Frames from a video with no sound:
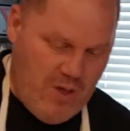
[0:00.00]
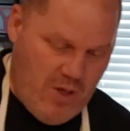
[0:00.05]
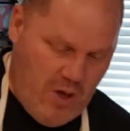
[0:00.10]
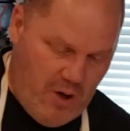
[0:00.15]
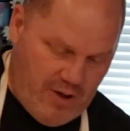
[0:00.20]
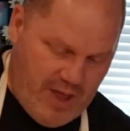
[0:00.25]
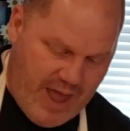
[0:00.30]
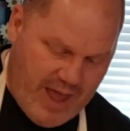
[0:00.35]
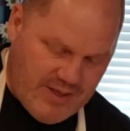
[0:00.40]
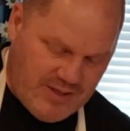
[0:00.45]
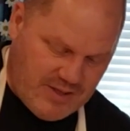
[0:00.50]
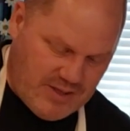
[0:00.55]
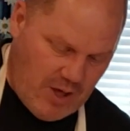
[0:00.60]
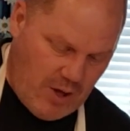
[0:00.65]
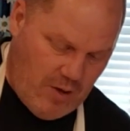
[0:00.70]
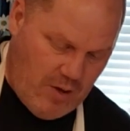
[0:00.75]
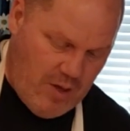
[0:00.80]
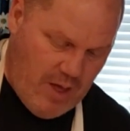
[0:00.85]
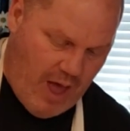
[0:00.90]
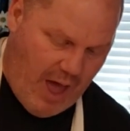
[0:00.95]
Okay,
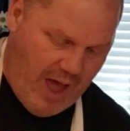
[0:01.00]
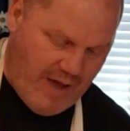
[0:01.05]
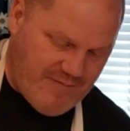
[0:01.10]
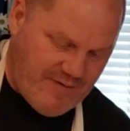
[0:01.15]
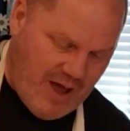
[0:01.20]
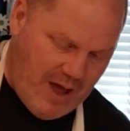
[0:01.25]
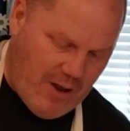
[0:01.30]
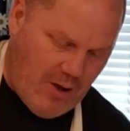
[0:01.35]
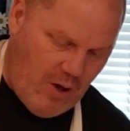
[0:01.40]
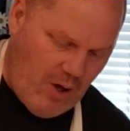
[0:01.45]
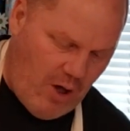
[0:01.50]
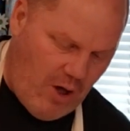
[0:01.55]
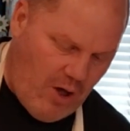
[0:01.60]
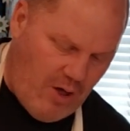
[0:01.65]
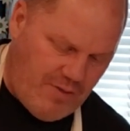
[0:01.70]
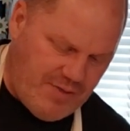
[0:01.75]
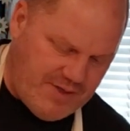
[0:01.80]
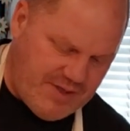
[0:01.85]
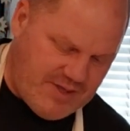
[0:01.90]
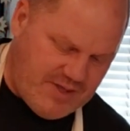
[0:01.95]
so I've got
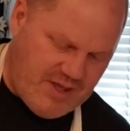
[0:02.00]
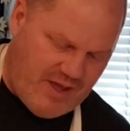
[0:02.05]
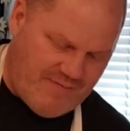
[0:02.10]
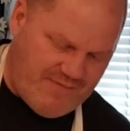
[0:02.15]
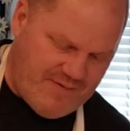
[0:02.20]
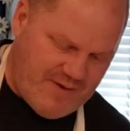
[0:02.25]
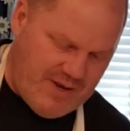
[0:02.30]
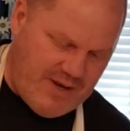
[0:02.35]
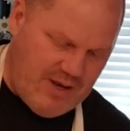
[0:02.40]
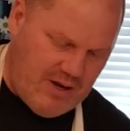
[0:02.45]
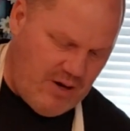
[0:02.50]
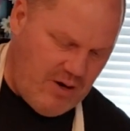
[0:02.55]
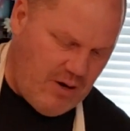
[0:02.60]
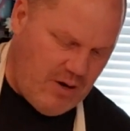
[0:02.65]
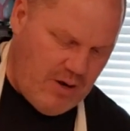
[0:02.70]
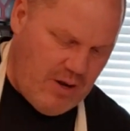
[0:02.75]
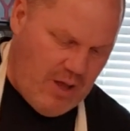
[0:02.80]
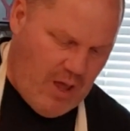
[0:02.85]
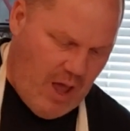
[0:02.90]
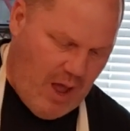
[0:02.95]
all this stuff in
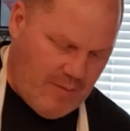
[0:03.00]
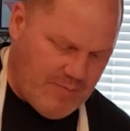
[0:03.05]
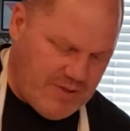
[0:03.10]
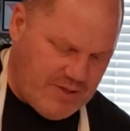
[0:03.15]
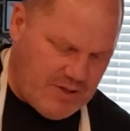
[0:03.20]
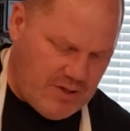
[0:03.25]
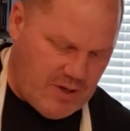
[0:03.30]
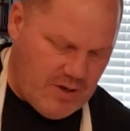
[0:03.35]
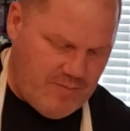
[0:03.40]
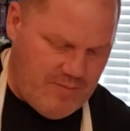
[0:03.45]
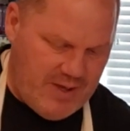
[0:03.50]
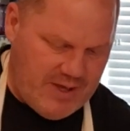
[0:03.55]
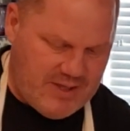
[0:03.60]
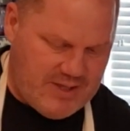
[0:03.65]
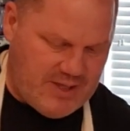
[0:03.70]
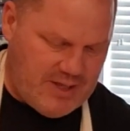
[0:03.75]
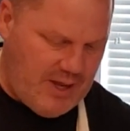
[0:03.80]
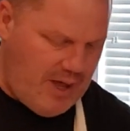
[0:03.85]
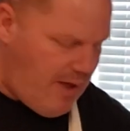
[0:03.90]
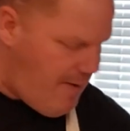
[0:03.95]
here. I'm just going to
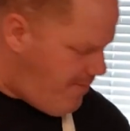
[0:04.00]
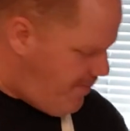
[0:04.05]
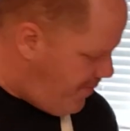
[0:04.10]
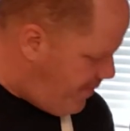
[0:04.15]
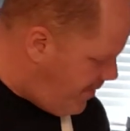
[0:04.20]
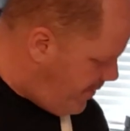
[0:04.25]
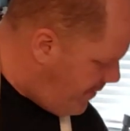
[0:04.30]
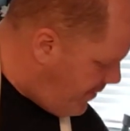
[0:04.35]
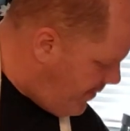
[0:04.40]
mix it up.